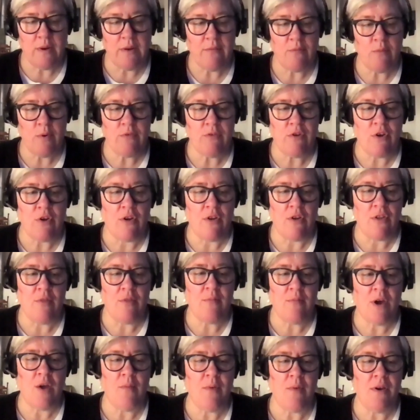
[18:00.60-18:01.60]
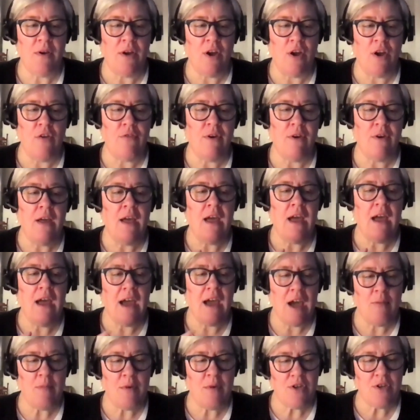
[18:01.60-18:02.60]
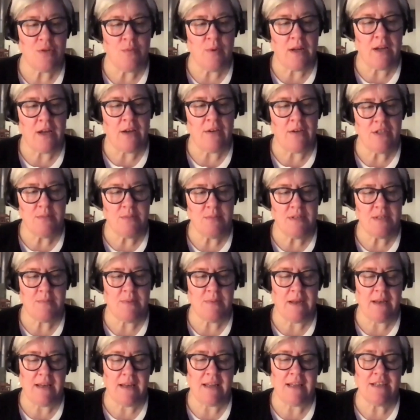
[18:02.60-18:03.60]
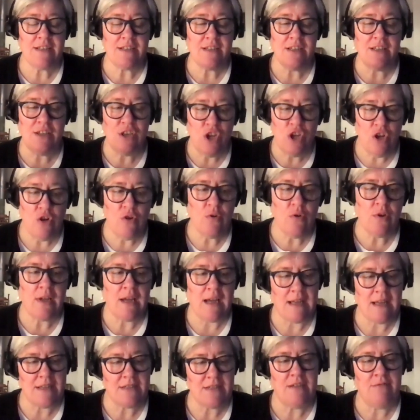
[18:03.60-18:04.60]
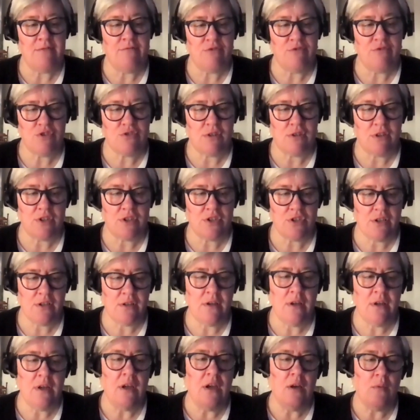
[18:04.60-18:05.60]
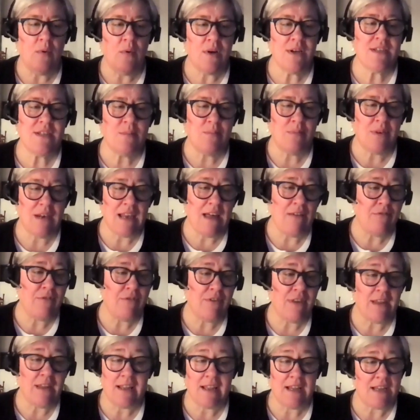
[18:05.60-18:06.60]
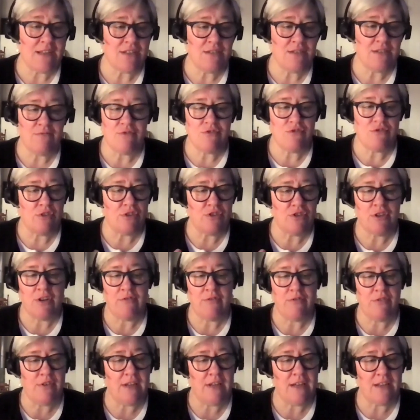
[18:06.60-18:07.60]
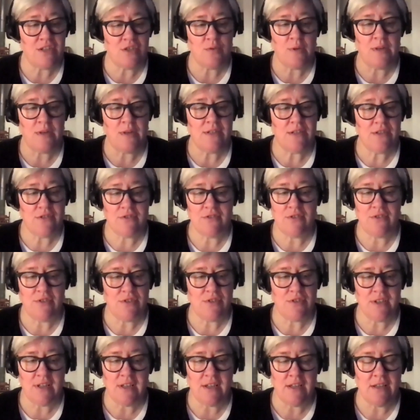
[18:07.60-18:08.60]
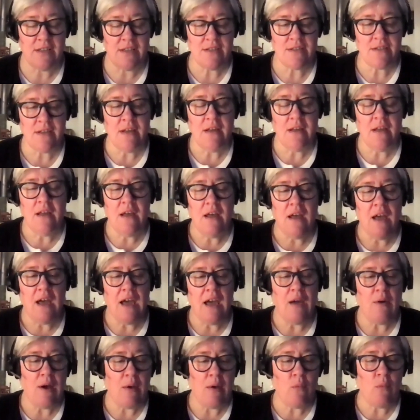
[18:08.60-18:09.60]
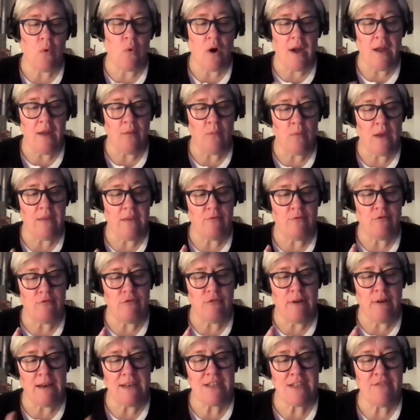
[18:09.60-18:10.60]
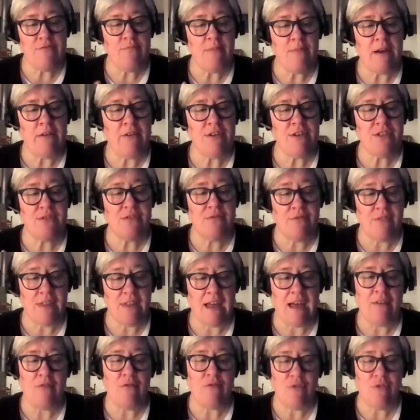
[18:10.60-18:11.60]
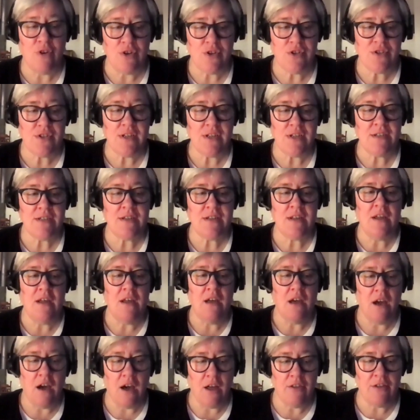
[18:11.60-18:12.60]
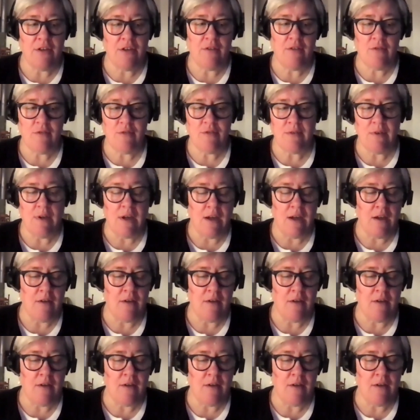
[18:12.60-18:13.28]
which we've got at the moment, over how much are we going to be spending into new gas infrastructure? What is the plan for that gas infrastructure over the next 20 to 30 years? Where the relative merits of that versus other